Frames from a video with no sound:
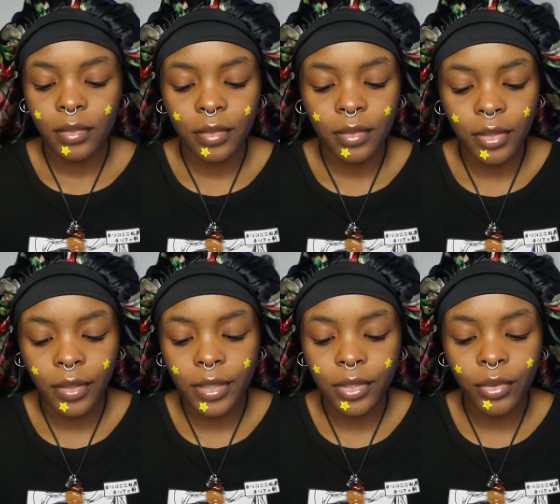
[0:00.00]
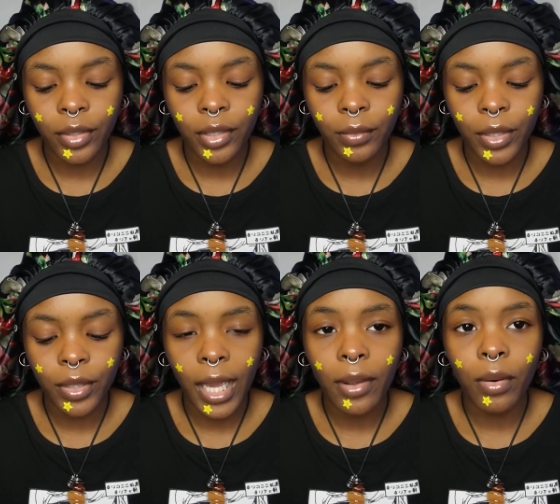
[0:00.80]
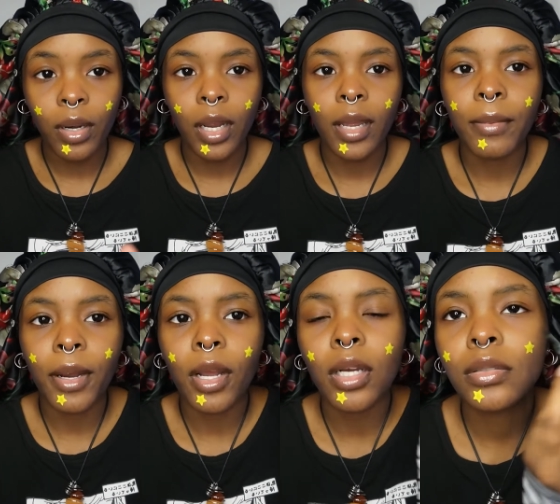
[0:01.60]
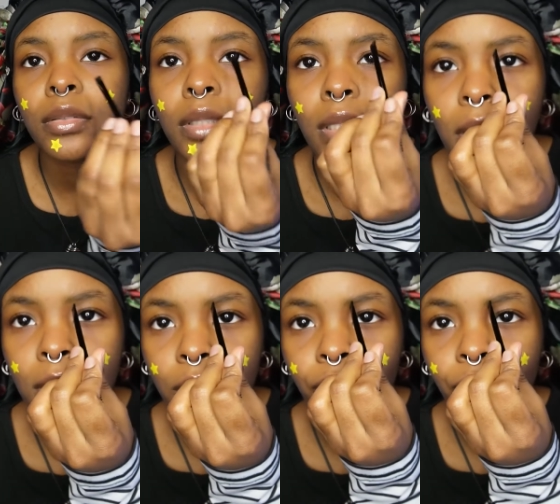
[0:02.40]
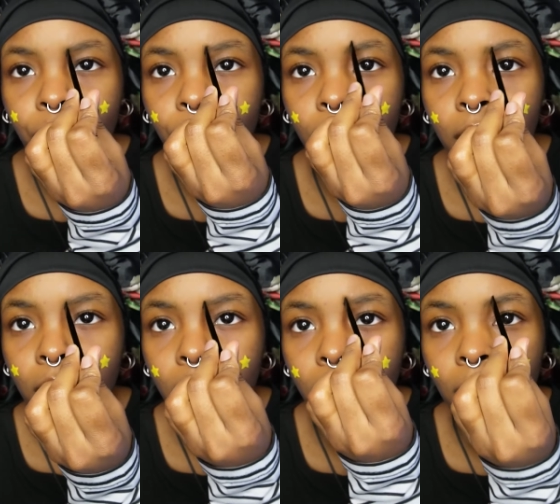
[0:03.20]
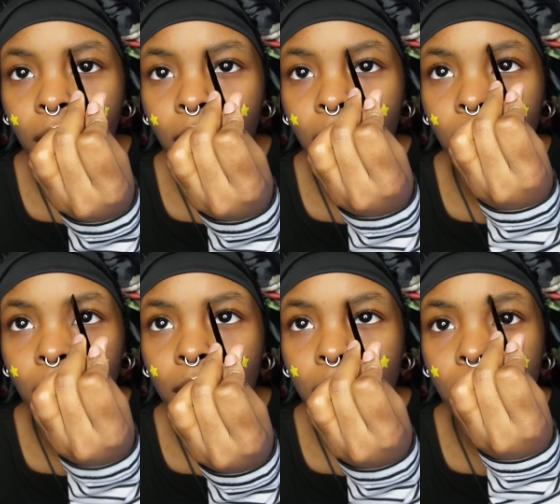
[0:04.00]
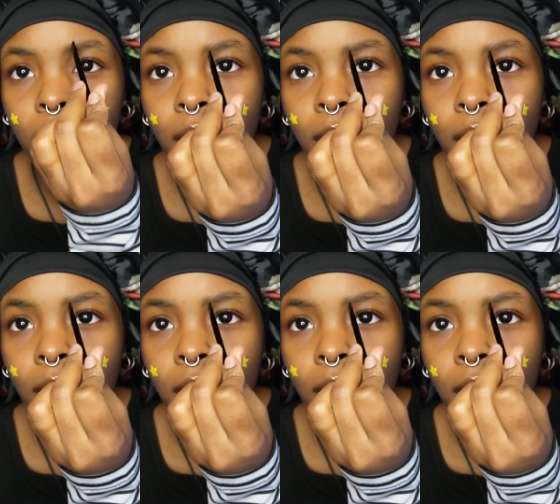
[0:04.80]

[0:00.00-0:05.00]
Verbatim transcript: So let's go in with our eyebrows and I just fill in like this.